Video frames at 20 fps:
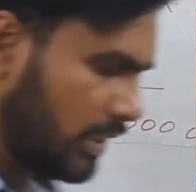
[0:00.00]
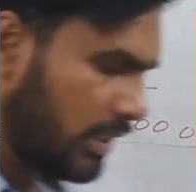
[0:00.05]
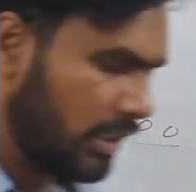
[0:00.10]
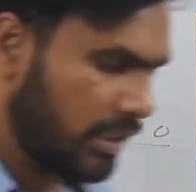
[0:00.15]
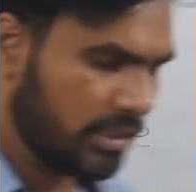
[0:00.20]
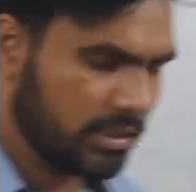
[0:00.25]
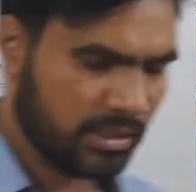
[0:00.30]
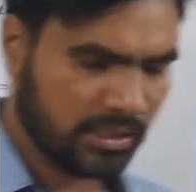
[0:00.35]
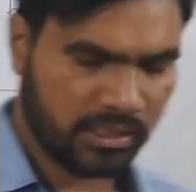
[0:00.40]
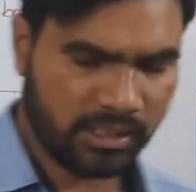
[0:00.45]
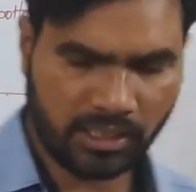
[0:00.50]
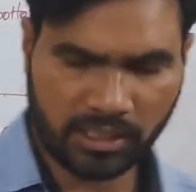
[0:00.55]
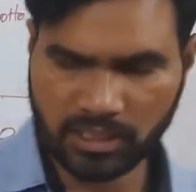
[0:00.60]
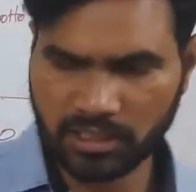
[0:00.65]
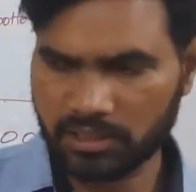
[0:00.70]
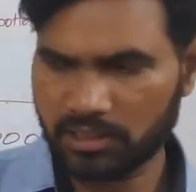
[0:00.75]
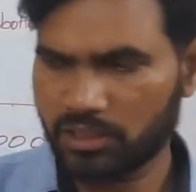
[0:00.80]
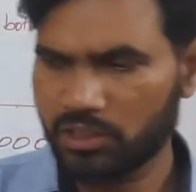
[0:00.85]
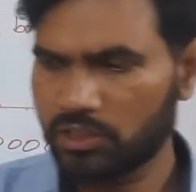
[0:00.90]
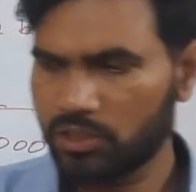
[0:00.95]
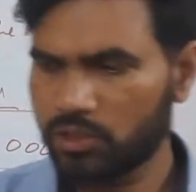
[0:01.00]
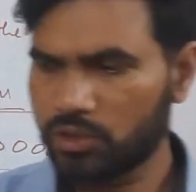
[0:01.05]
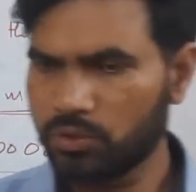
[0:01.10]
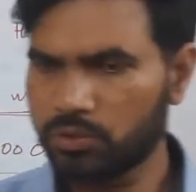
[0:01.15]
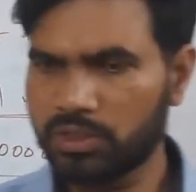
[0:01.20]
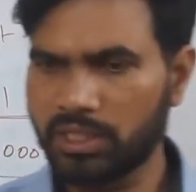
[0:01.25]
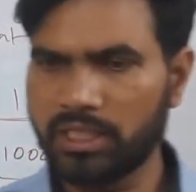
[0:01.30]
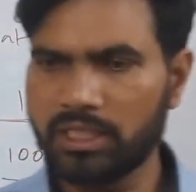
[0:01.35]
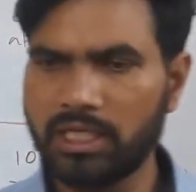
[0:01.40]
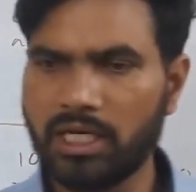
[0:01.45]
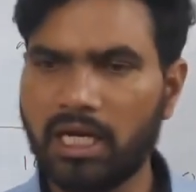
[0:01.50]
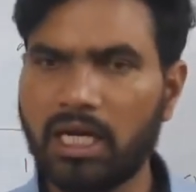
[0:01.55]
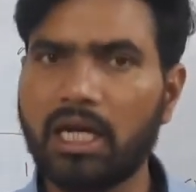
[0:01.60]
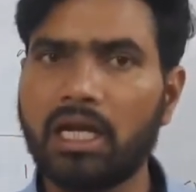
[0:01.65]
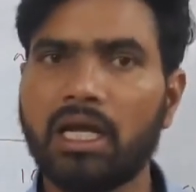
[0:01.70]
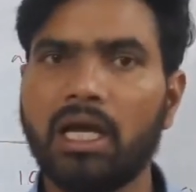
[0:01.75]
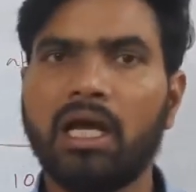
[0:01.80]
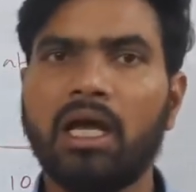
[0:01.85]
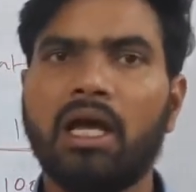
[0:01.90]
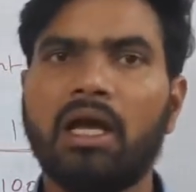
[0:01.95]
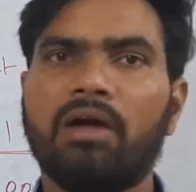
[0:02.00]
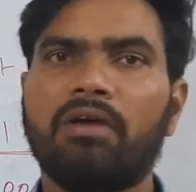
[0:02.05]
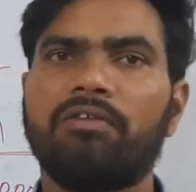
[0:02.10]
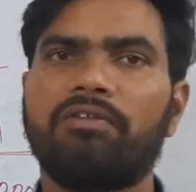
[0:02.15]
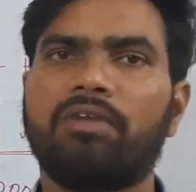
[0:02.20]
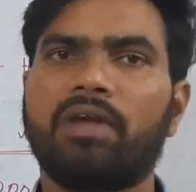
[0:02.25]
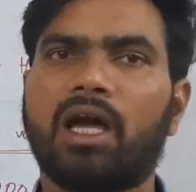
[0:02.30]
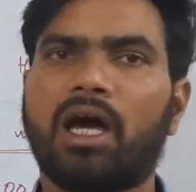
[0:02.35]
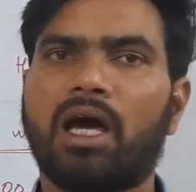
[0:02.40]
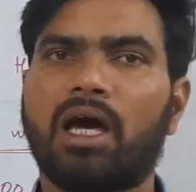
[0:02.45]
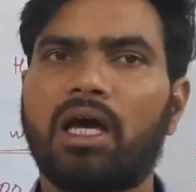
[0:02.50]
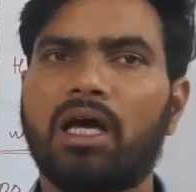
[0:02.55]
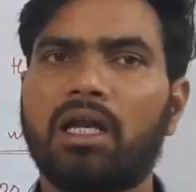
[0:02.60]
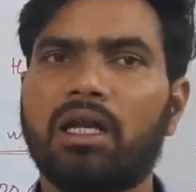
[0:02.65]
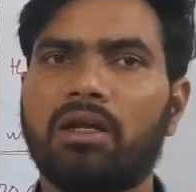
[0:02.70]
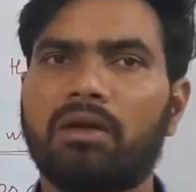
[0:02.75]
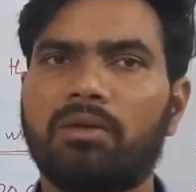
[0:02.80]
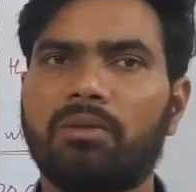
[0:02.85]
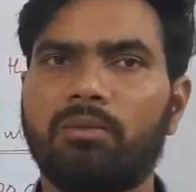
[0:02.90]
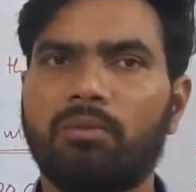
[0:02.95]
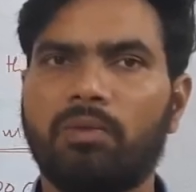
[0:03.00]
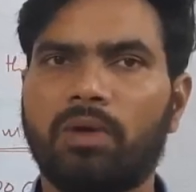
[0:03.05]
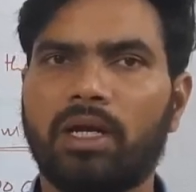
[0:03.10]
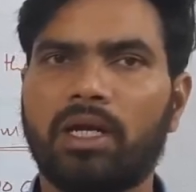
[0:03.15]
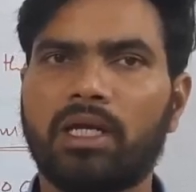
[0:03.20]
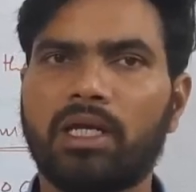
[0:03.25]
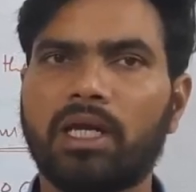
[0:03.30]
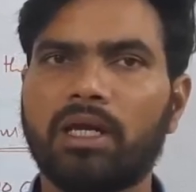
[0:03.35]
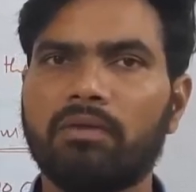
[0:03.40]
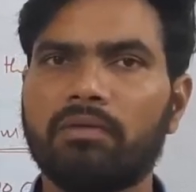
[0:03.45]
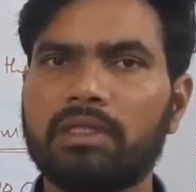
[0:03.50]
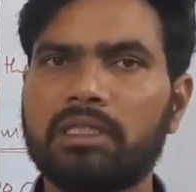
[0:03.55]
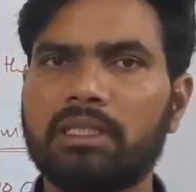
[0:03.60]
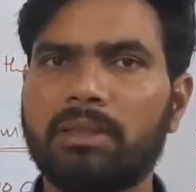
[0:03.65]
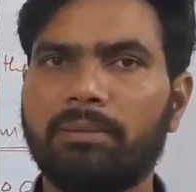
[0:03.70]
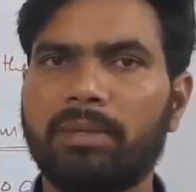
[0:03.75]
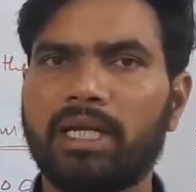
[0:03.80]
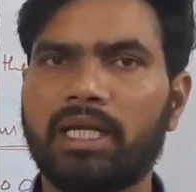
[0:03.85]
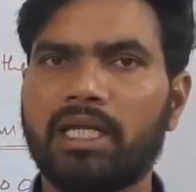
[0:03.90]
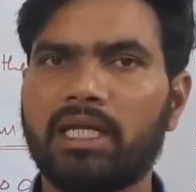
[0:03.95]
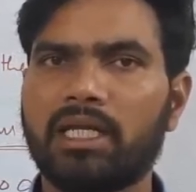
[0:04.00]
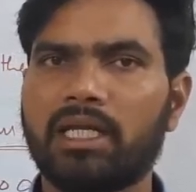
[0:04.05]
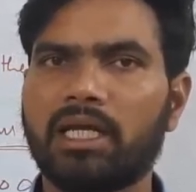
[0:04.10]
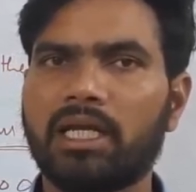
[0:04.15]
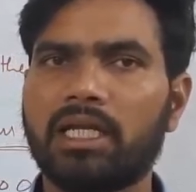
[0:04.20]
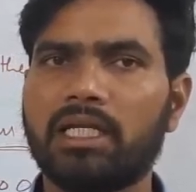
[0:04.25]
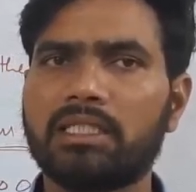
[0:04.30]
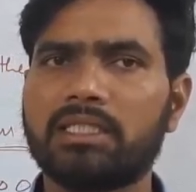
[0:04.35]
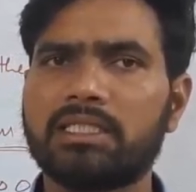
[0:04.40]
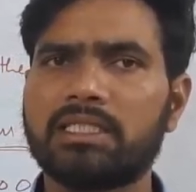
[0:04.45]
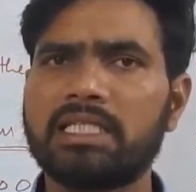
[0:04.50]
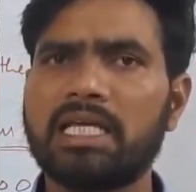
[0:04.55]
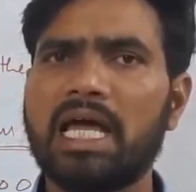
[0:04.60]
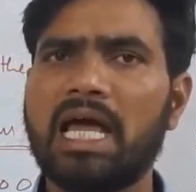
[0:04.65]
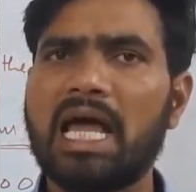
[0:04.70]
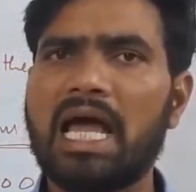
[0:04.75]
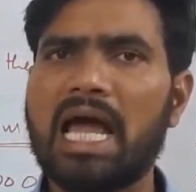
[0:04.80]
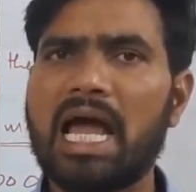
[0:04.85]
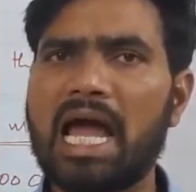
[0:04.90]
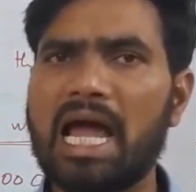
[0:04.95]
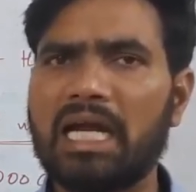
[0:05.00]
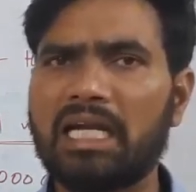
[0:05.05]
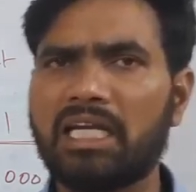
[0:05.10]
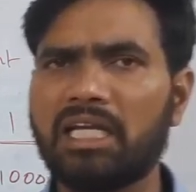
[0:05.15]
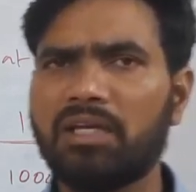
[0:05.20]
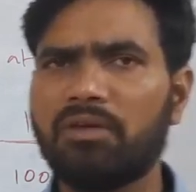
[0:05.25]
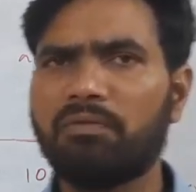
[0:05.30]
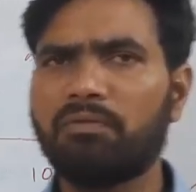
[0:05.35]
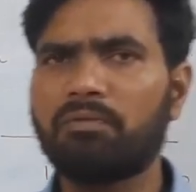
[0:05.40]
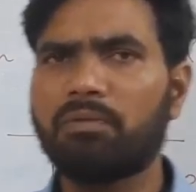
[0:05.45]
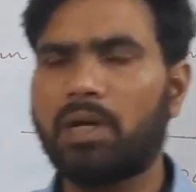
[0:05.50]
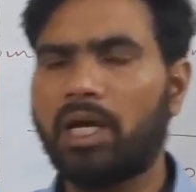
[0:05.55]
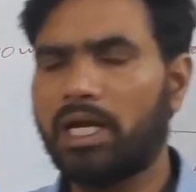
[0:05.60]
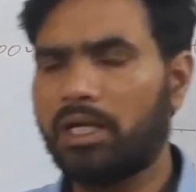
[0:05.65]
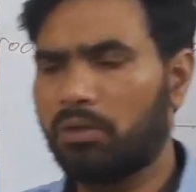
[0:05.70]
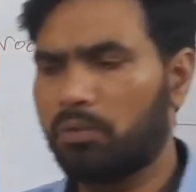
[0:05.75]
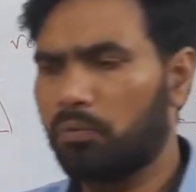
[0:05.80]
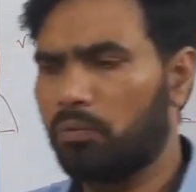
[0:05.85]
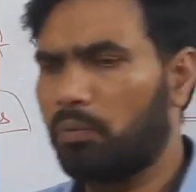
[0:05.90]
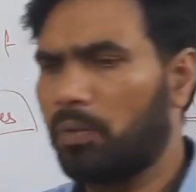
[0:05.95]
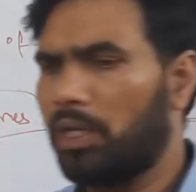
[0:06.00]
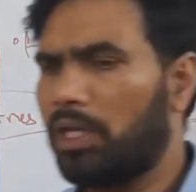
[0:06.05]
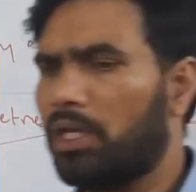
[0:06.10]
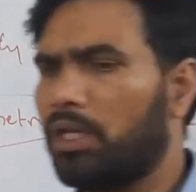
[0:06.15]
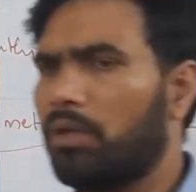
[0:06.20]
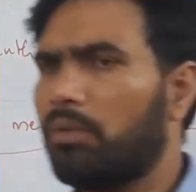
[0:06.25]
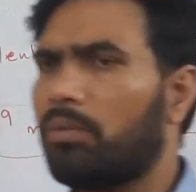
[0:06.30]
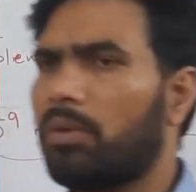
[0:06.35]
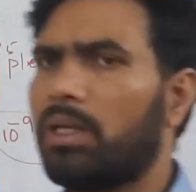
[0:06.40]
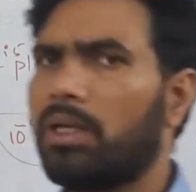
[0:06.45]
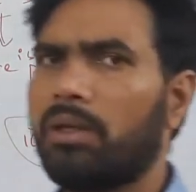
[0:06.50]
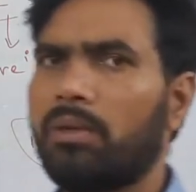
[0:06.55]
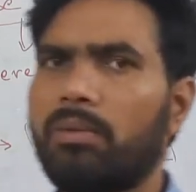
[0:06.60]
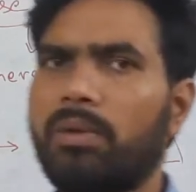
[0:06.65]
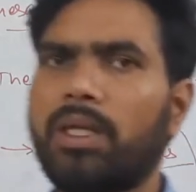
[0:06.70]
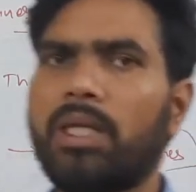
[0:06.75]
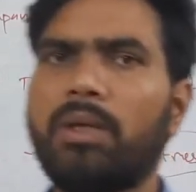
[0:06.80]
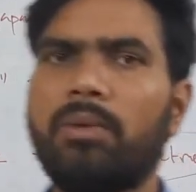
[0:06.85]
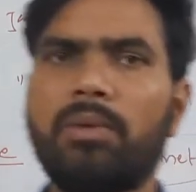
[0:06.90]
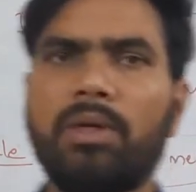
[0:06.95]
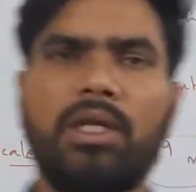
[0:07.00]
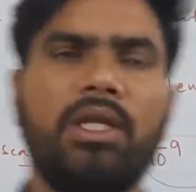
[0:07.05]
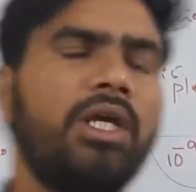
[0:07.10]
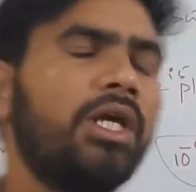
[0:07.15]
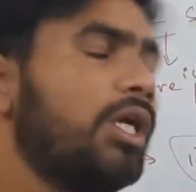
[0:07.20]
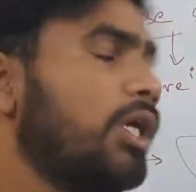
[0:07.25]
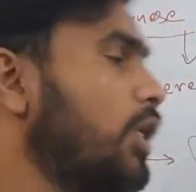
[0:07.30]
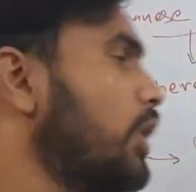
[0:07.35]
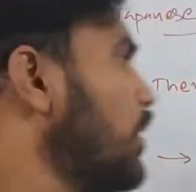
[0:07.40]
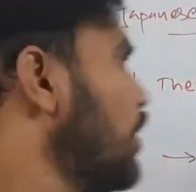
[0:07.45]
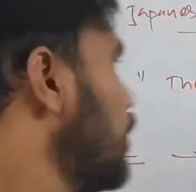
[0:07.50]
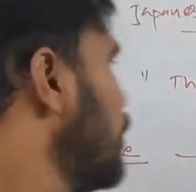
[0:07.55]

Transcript: it is to say that we are working with the materials at very